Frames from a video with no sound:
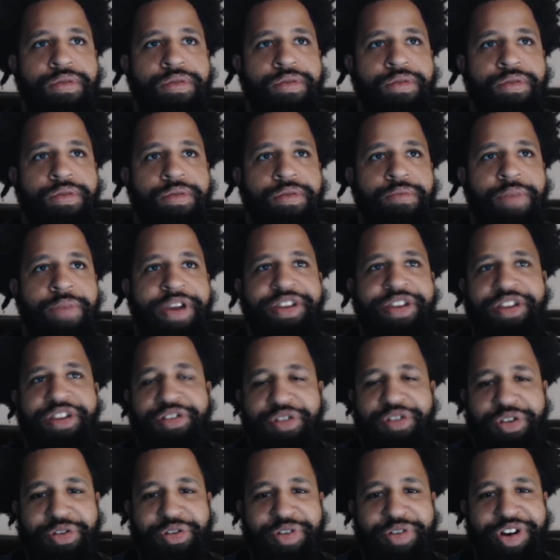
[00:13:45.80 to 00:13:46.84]
Might need a
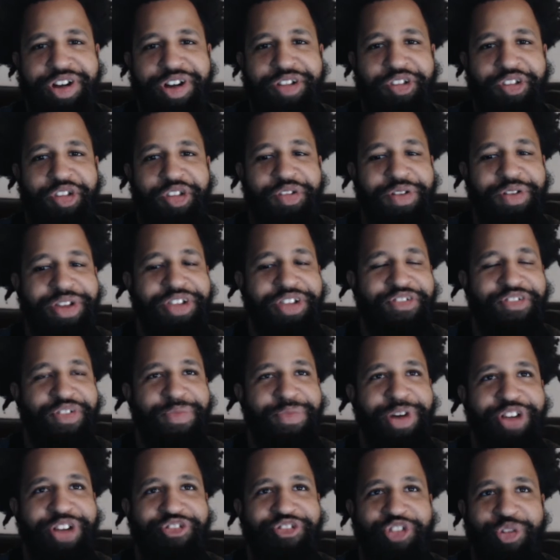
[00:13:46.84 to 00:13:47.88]
little tutelage from
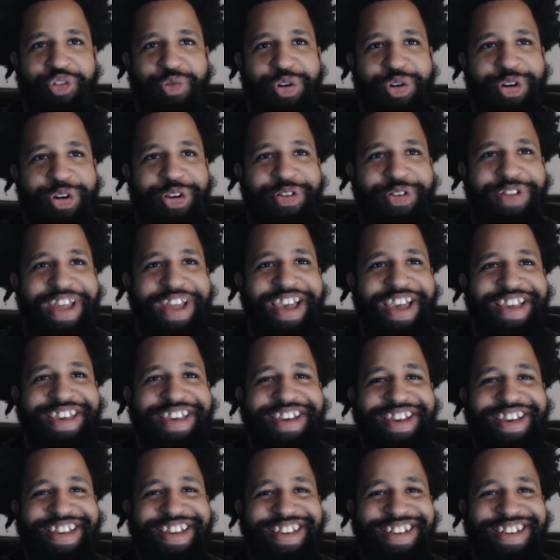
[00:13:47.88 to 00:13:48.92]
Joe Rogan on that
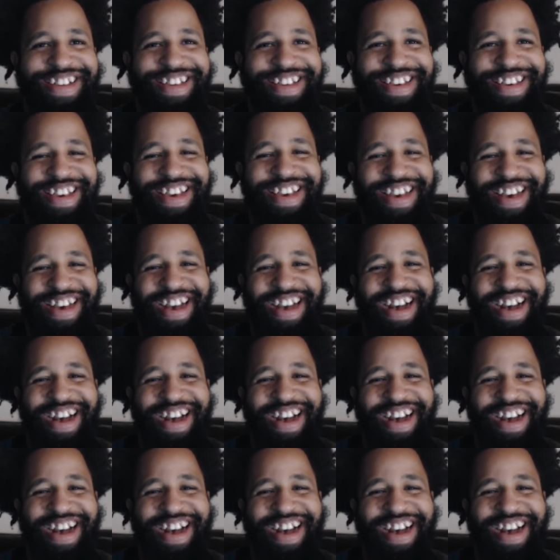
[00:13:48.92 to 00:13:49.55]
kick. If